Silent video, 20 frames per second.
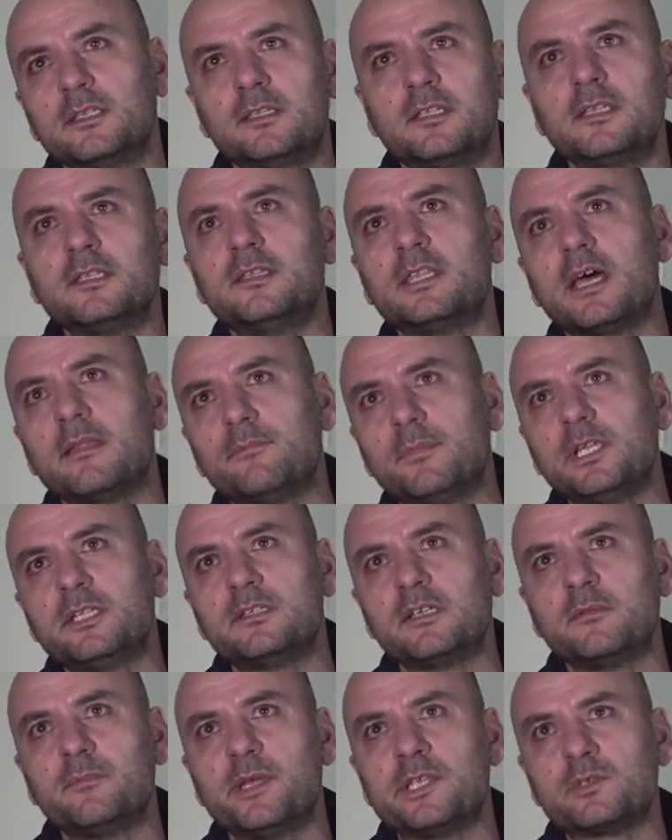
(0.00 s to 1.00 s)
in that
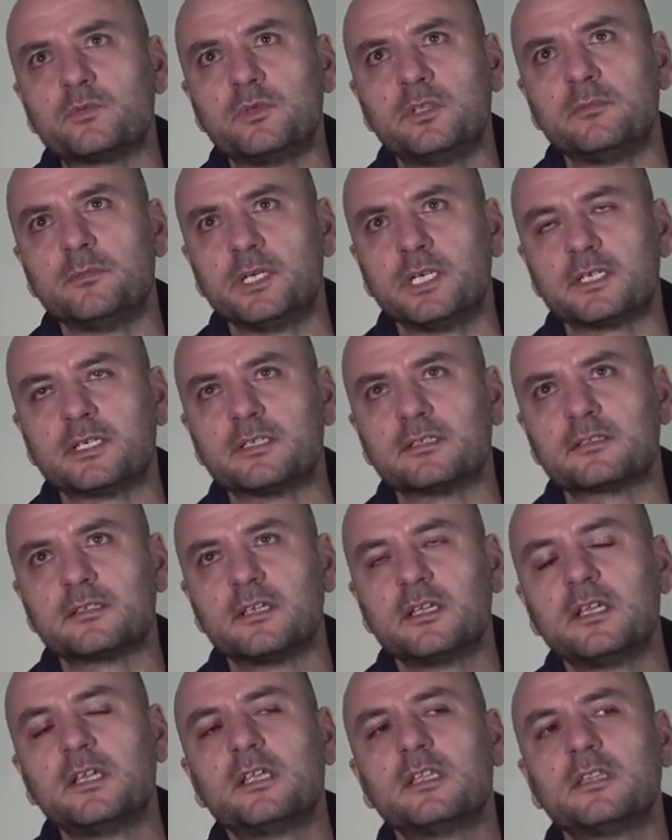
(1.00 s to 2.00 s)
military base with the Americans,
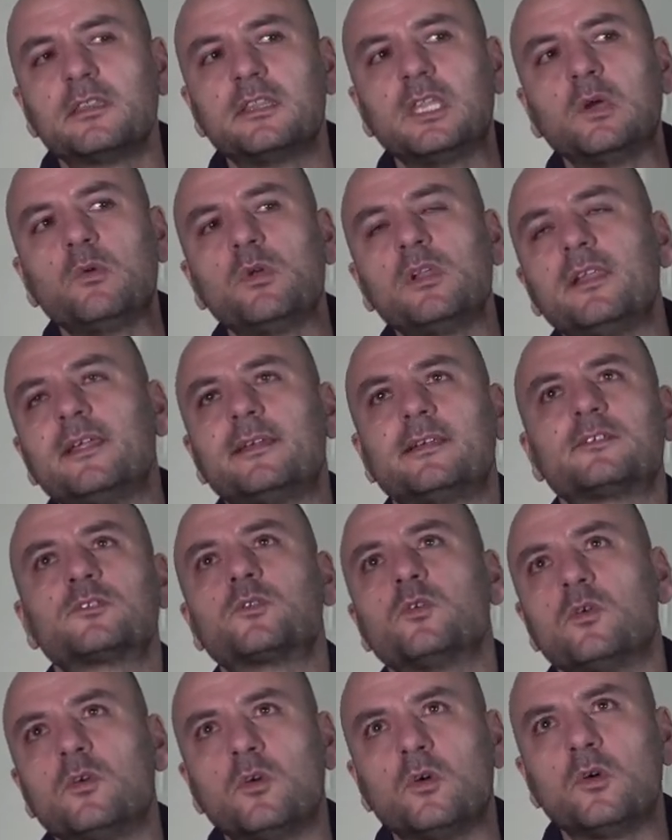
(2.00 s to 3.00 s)
they would let us
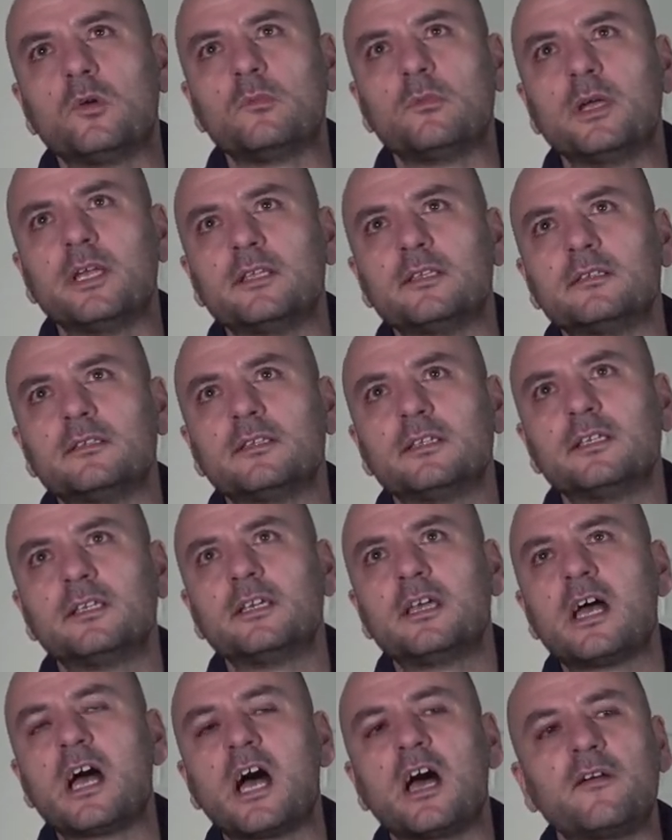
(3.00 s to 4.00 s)
go home and
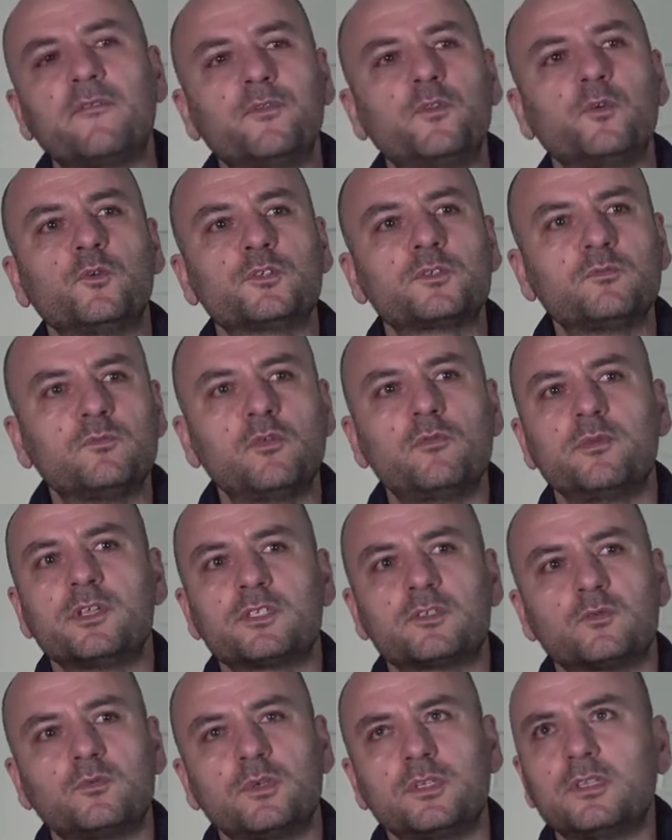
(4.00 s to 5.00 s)
have those
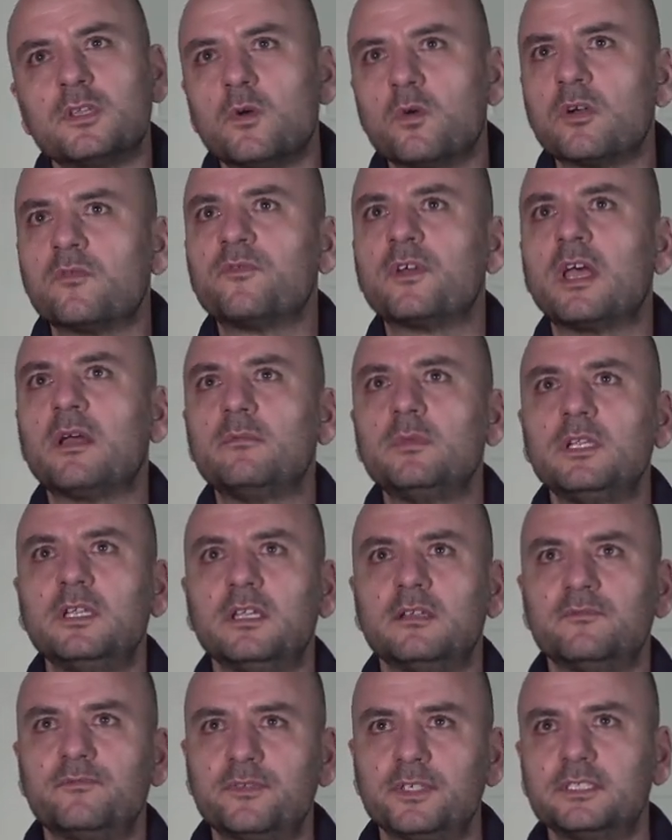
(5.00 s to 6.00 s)
moments with our family
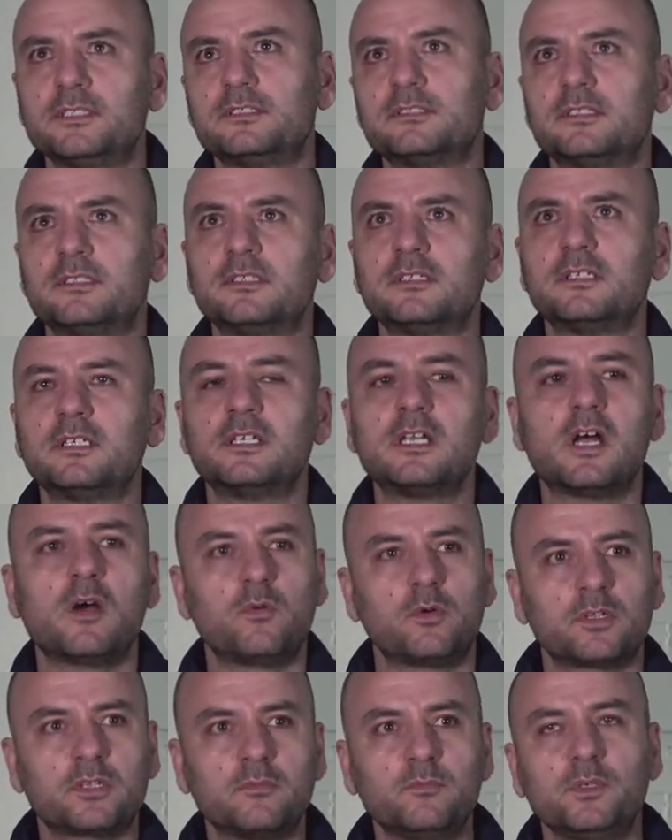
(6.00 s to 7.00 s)
and friends and
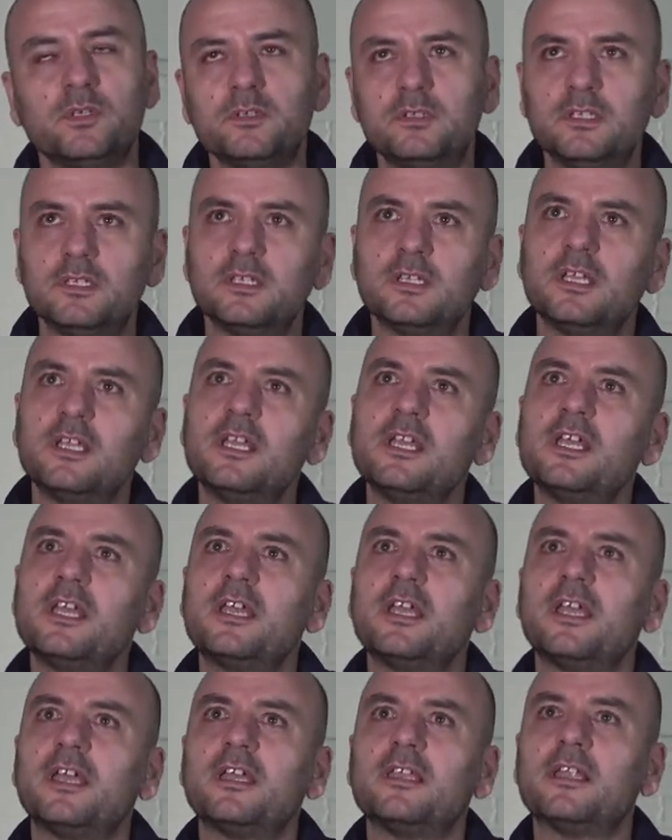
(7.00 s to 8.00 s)
our community.
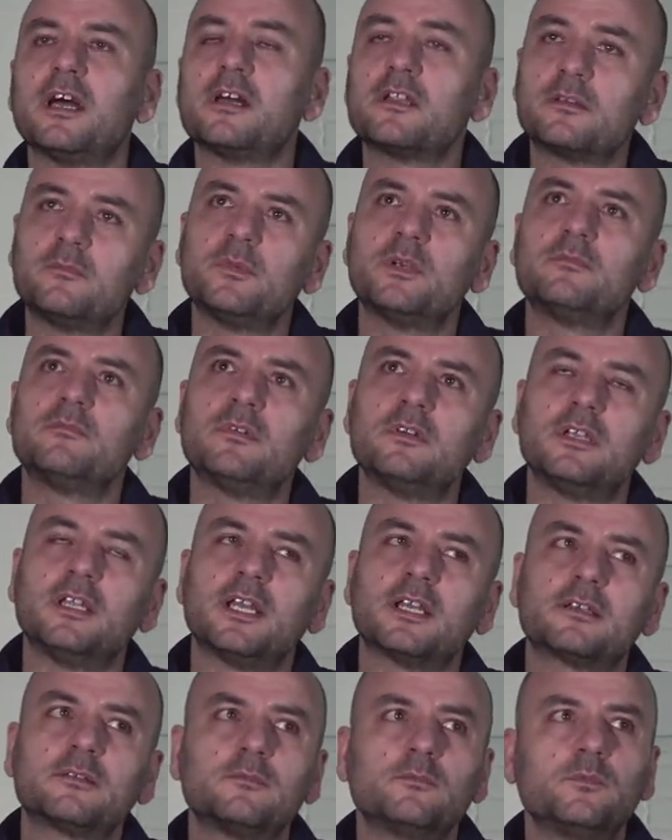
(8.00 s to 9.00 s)
And I remember
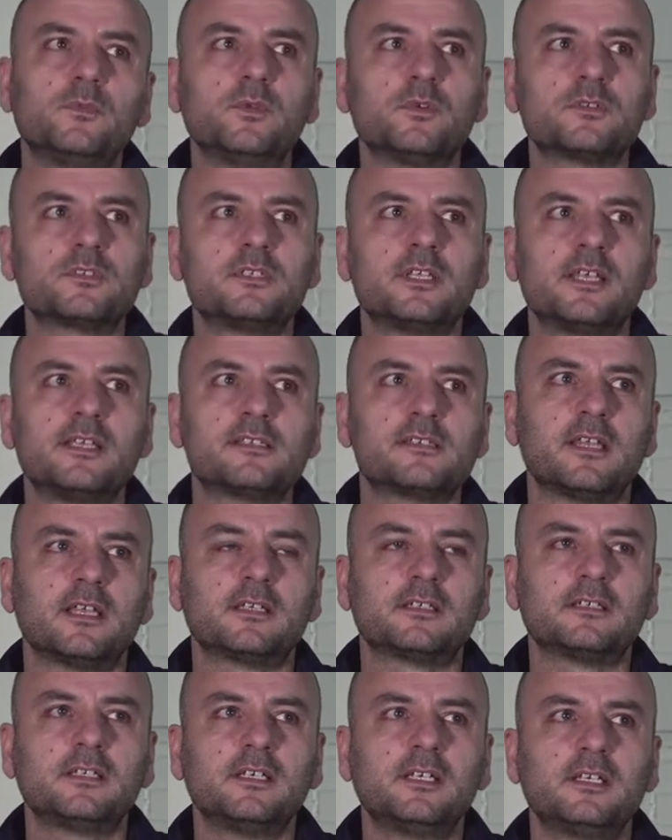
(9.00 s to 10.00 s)
like those days,
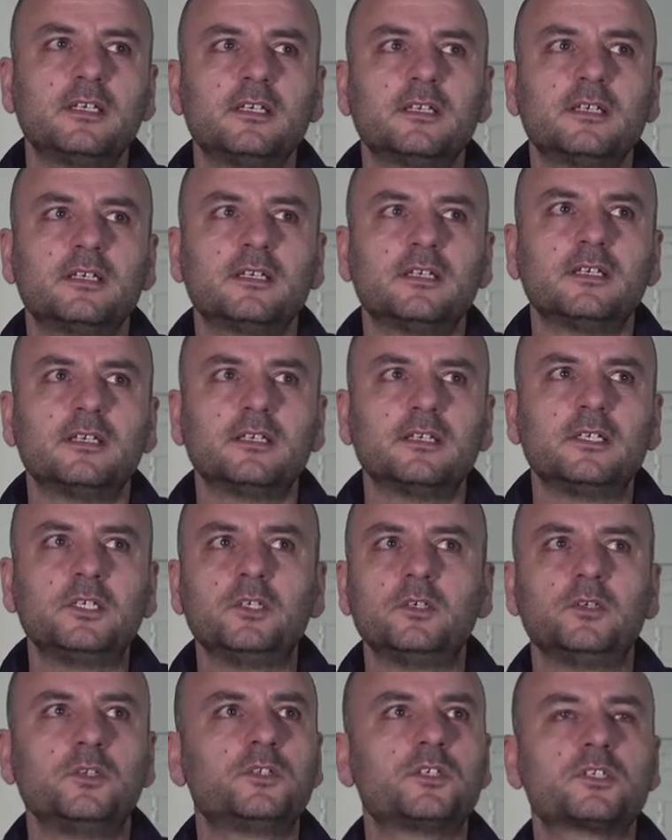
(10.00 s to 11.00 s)
like you,
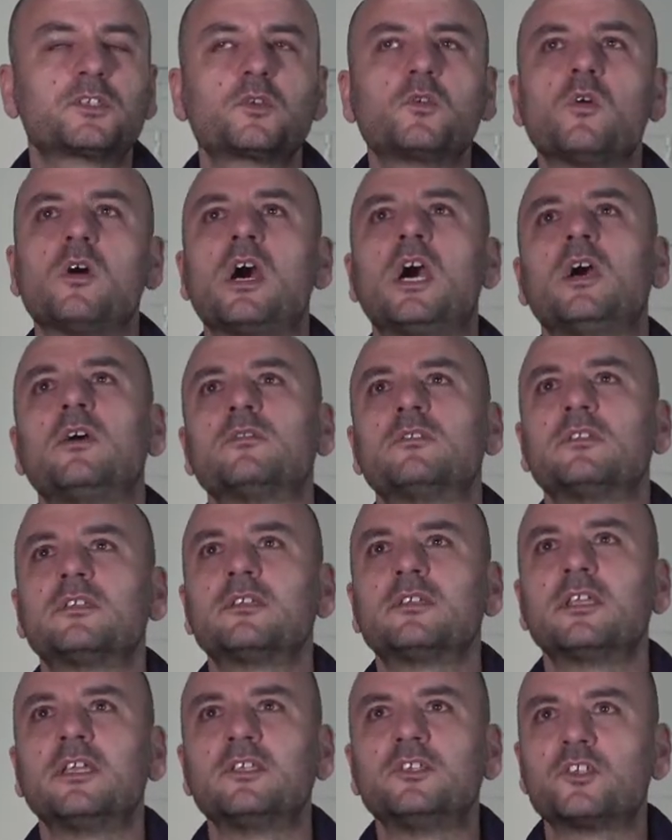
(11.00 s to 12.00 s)
you just go out
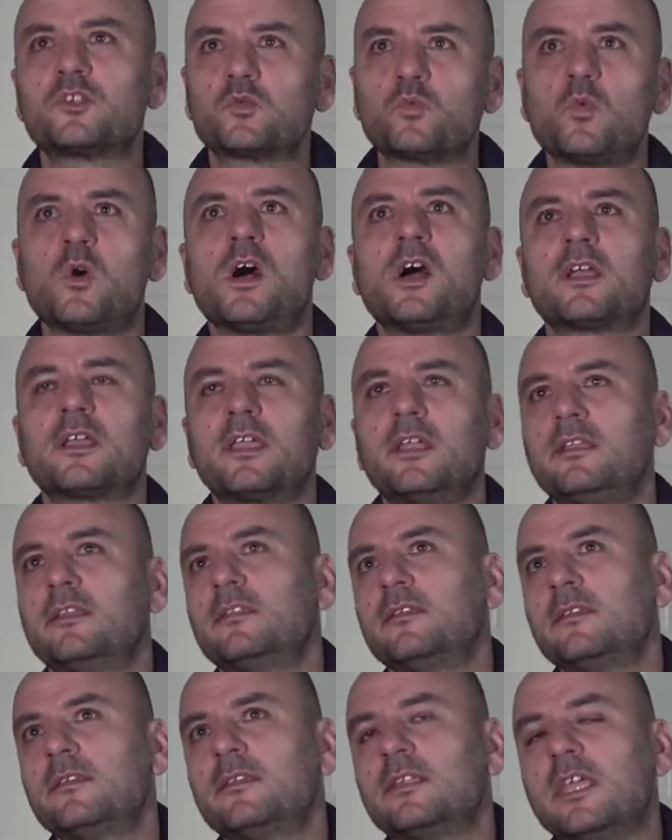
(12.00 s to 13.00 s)
and just walk and
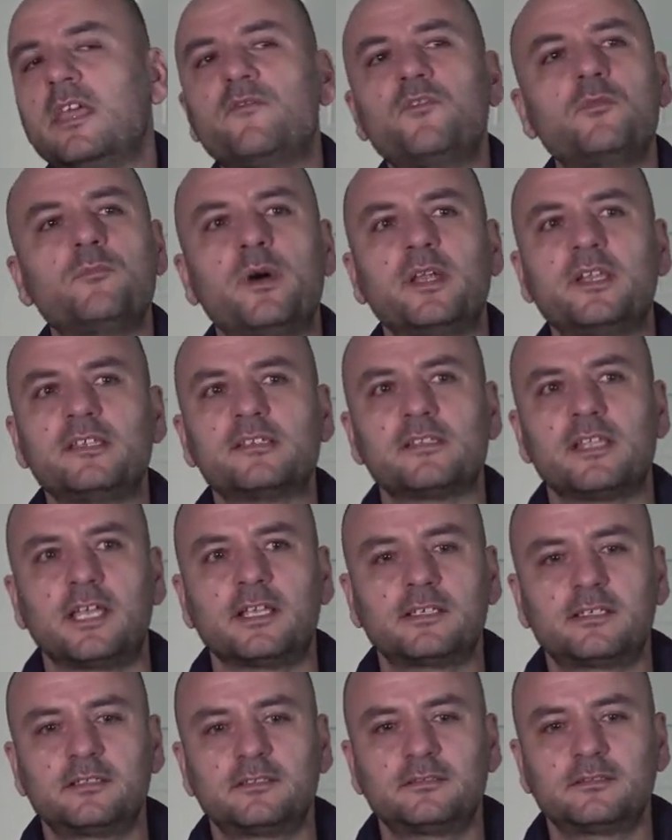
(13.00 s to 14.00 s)
everybody's like